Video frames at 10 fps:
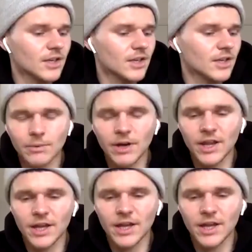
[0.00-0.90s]
community
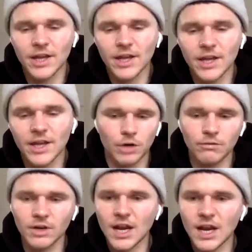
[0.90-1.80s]
where they can,
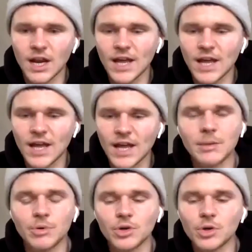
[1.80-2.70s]
you know, relate to
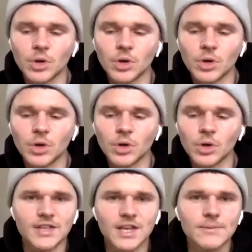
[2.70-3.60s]
other people
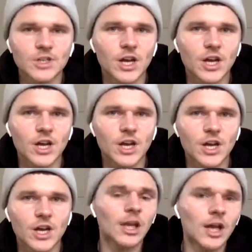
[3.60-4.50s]
along the same
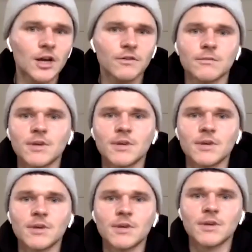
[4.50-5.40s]
journey, learn from
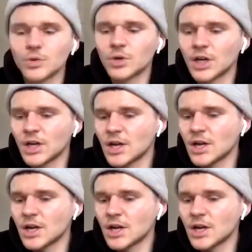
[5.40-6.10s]
other people,